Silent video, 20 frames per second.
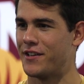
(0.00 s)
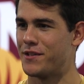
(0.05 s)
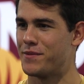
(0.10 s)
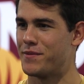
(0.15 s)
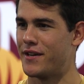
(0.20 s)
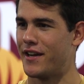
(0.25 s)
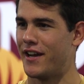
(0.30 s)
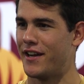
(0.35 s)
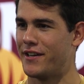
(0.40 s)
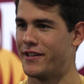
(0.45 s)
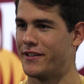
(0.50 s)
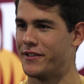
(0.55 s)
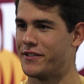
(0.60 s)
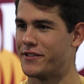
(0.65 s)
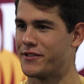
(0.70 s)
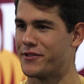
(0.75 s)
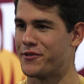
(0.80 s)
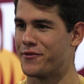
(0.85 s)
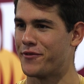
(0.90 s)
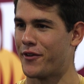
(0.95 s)
so it's pretty hard
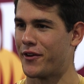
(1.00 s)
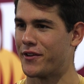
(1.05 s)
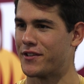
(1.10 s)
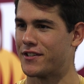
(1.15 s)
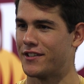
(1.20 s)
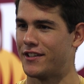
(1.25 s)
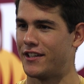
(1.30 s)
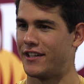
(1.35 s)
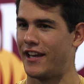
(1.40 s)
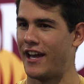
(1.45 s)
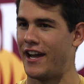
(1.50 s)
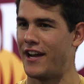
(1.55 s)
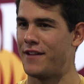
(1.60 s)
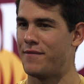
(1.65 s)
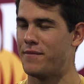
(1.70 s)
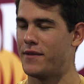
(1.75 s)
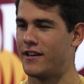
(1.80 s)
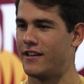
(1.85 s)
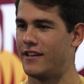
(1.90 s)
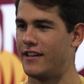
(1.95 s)
to sort of focus on the
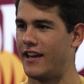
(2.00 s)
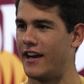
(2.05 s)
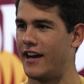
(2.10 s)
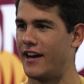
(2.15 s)
game. But